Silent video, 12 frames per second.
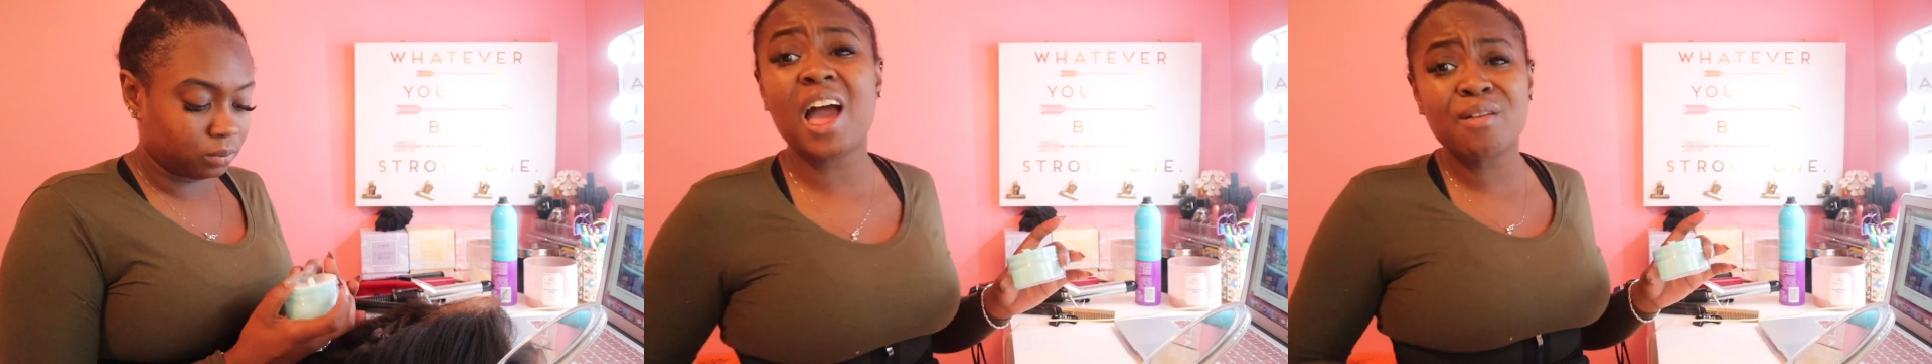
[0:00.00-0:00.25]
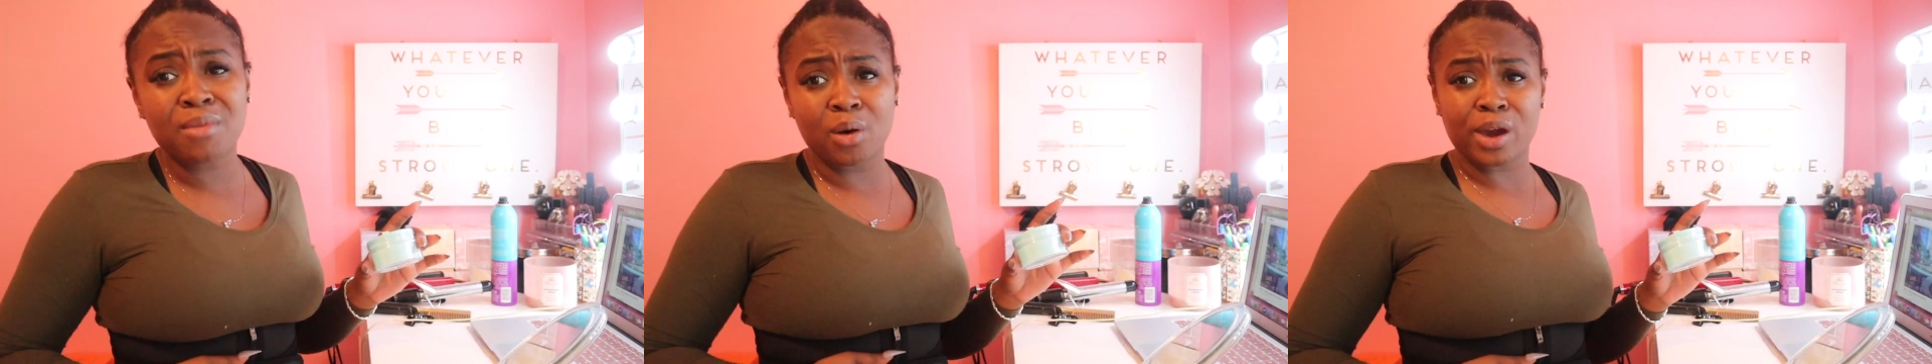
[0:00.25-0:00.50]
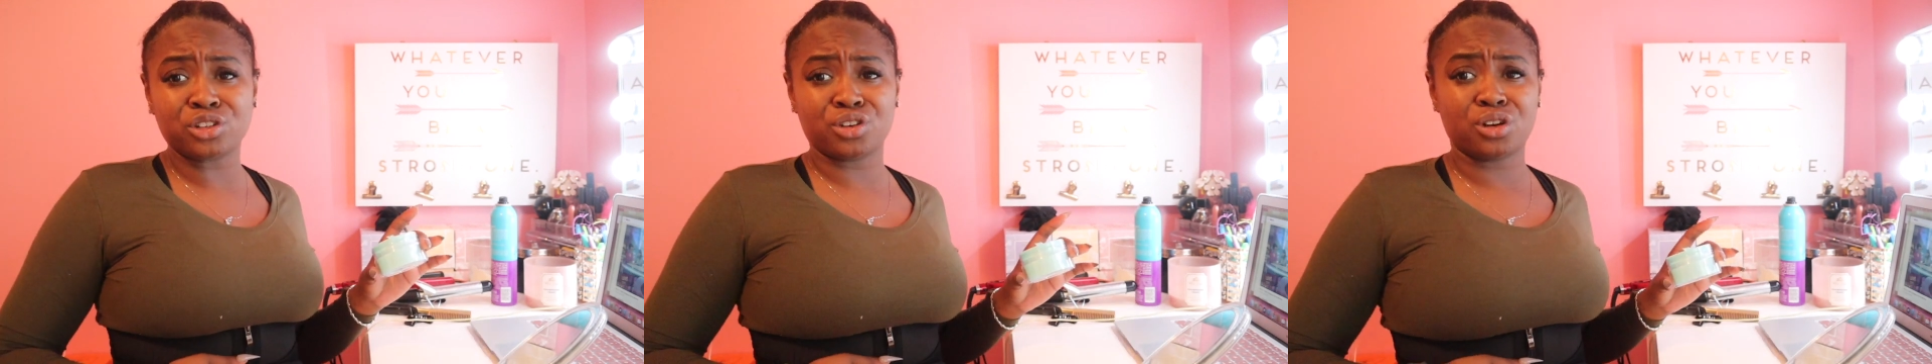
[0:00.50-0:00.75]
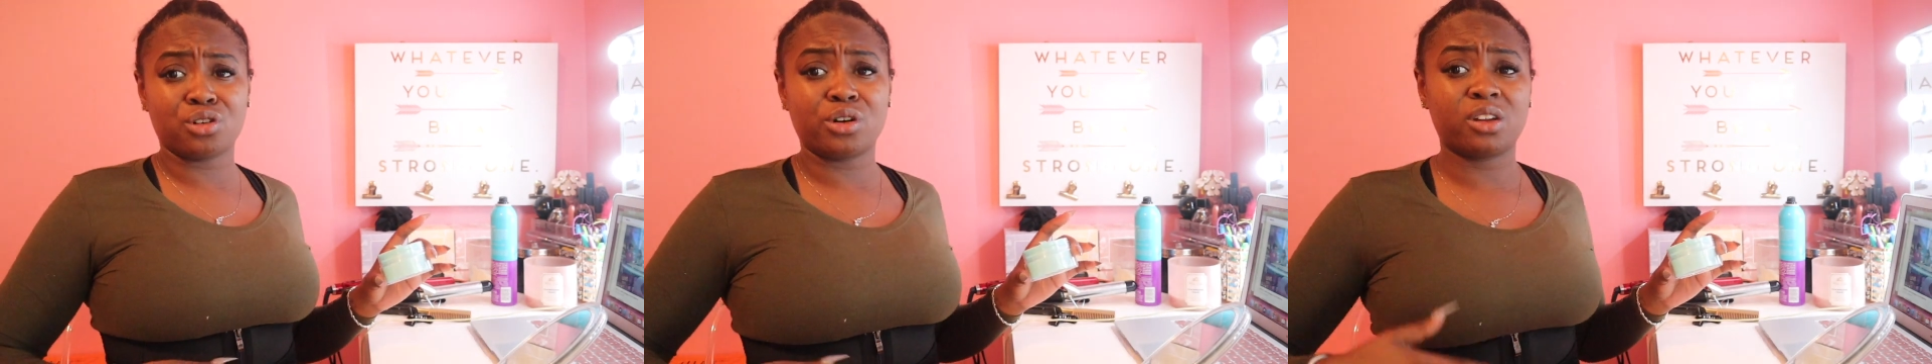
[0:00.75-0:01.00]
I have my waist
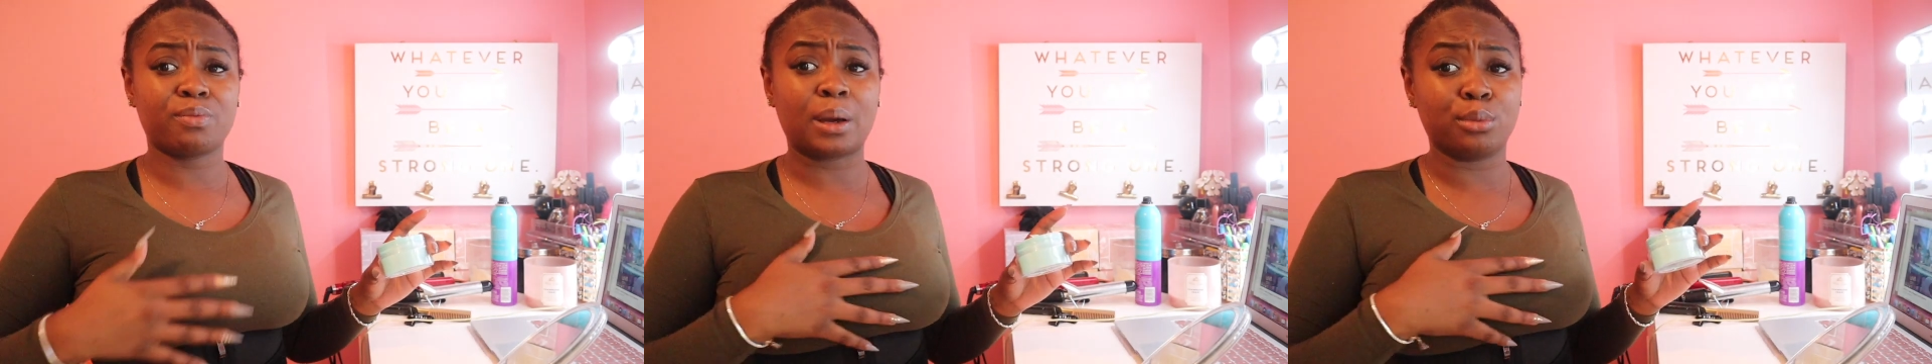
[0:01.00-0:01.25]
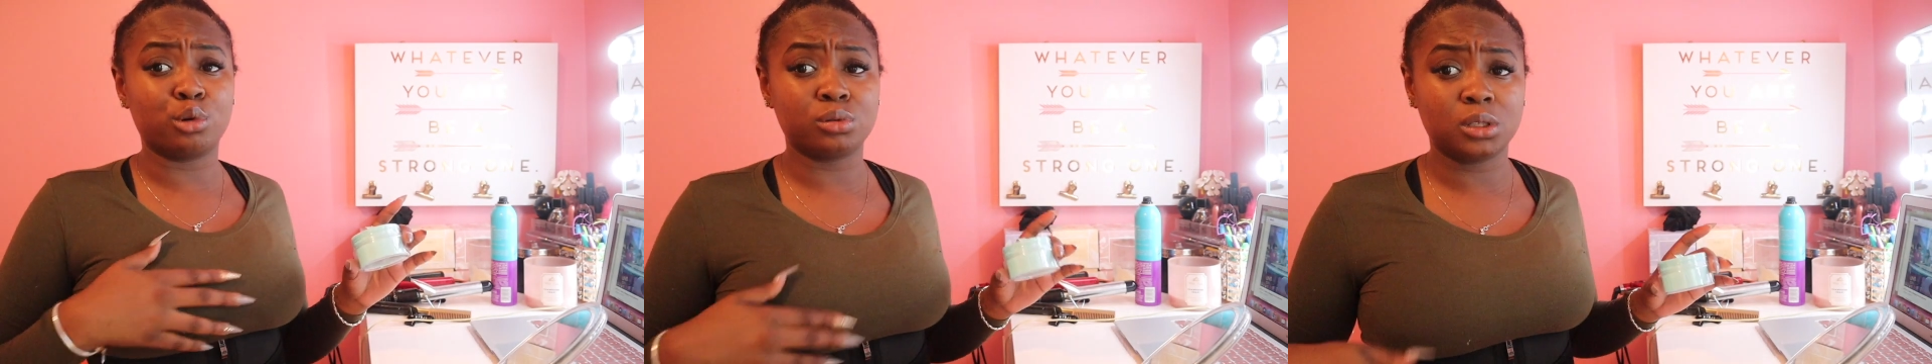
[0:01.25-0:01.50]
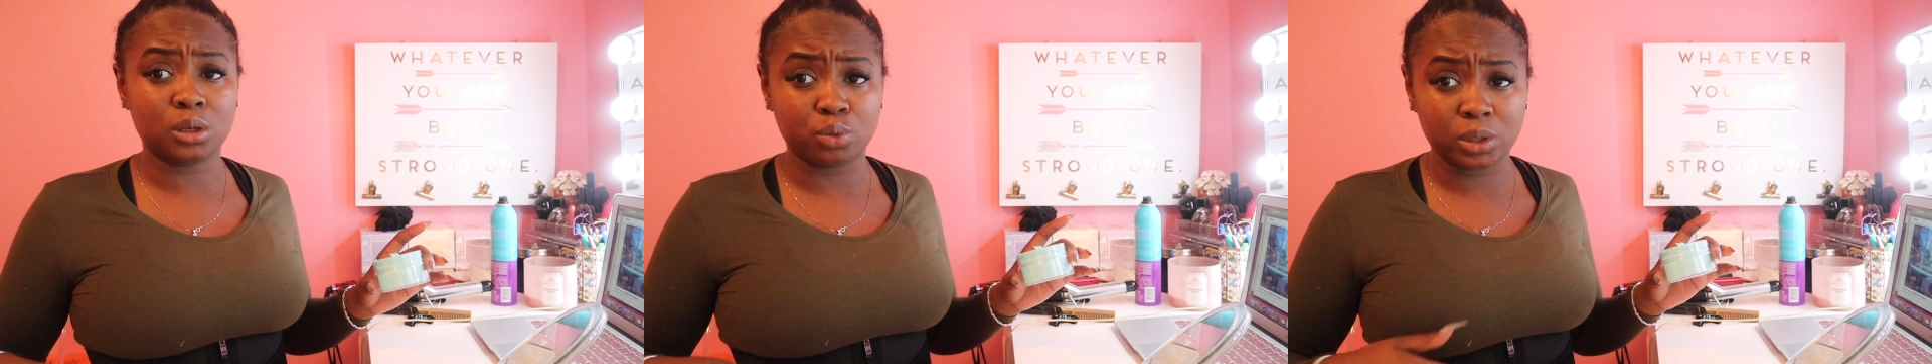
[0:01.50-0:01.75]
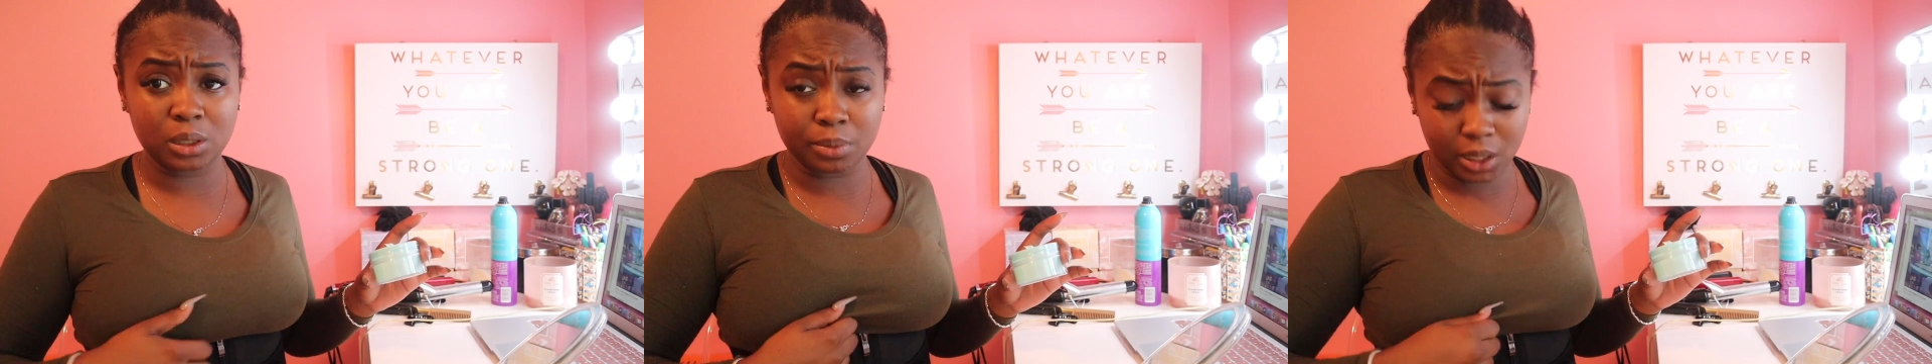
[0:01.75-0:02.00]
trainer on if my boobs look
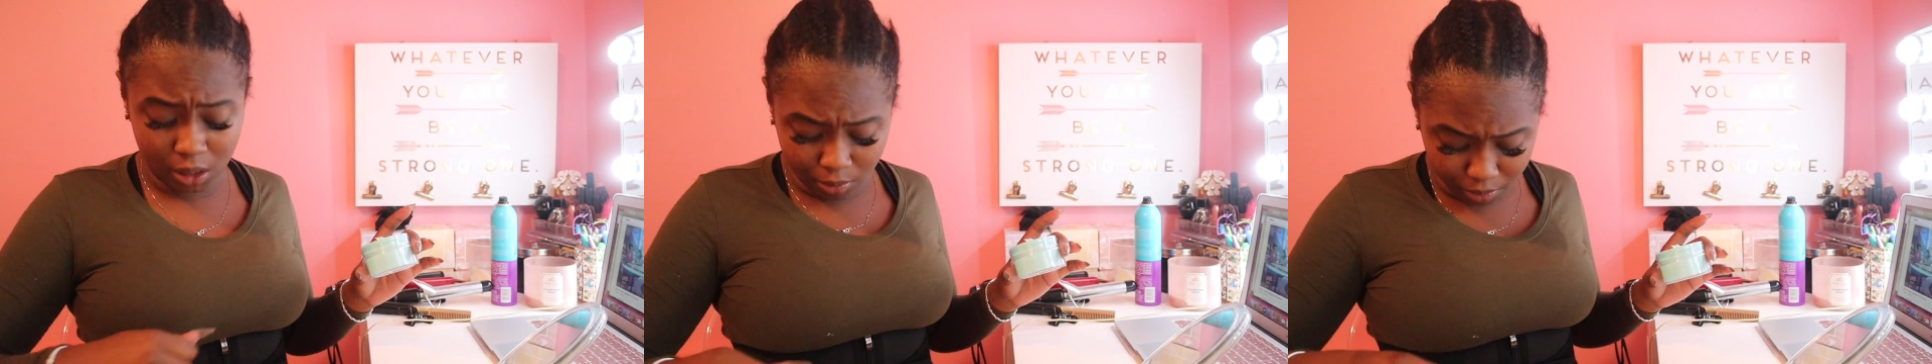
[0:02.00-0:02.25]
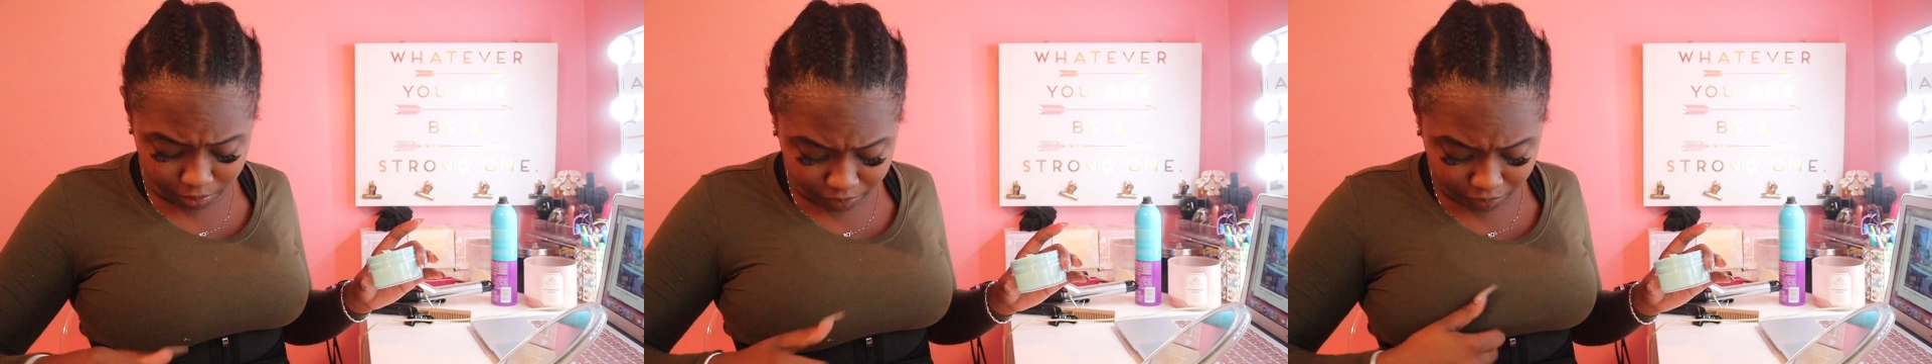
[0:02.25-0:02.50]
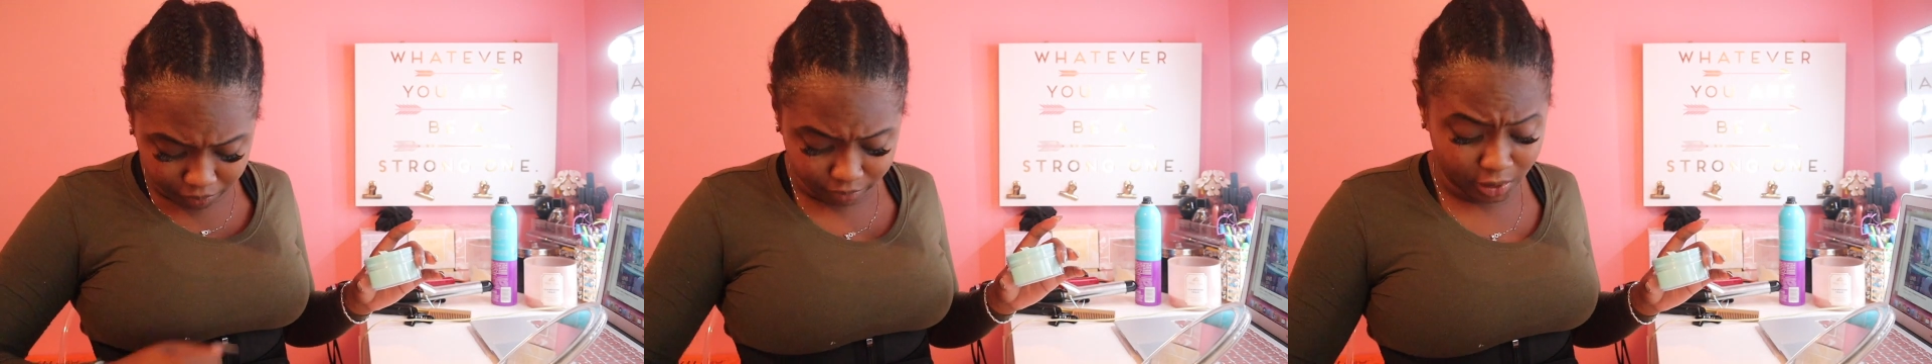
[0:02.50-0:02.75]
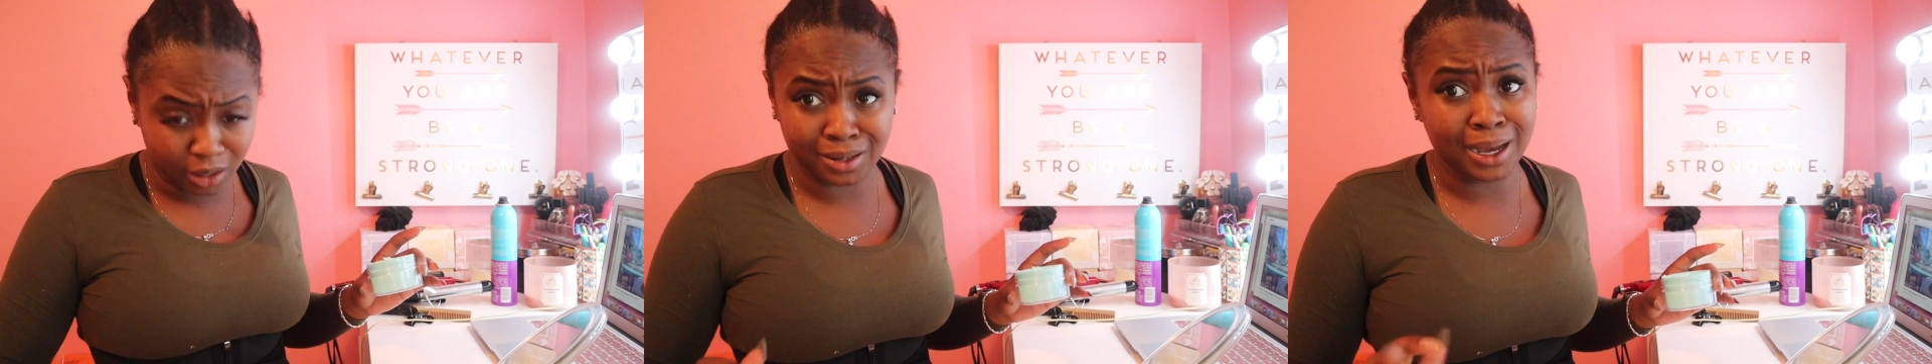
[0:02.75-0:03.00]
really big.
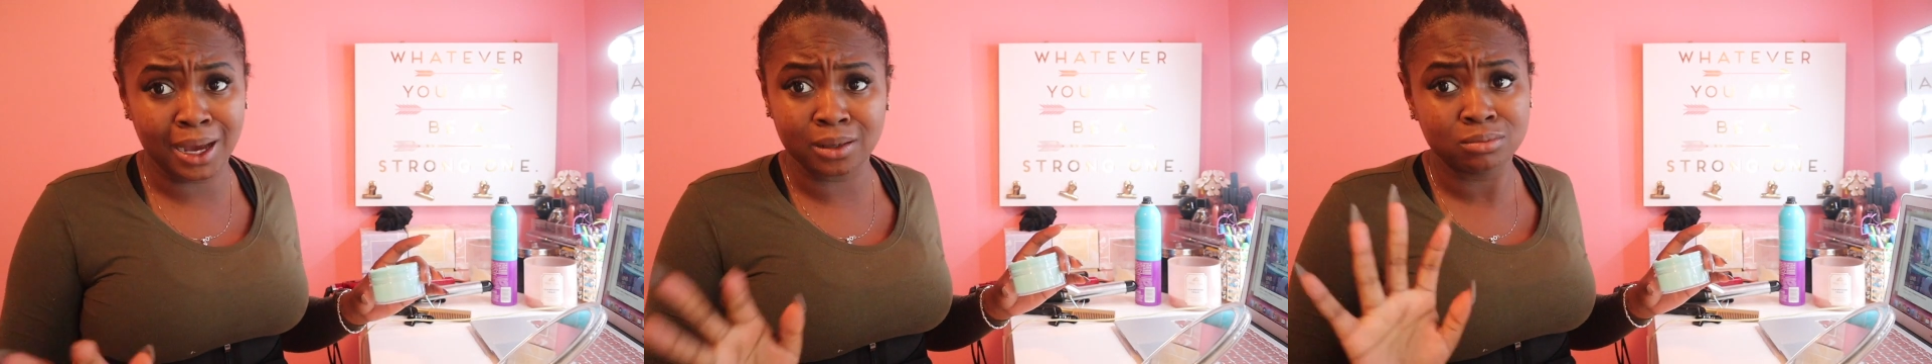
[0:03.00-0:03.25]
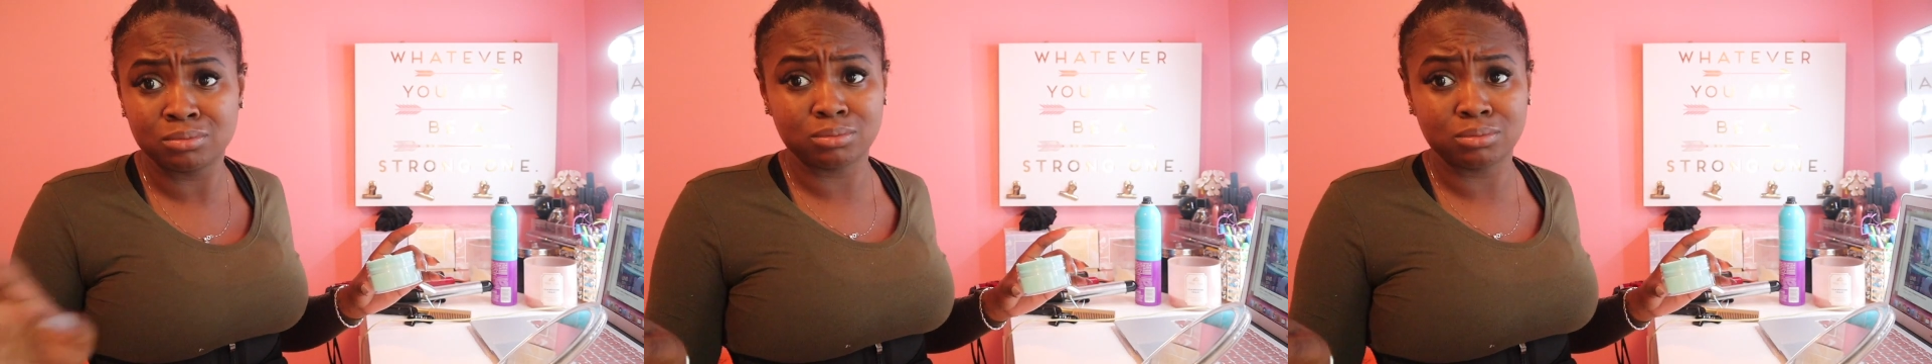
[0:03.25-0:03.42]
They're not.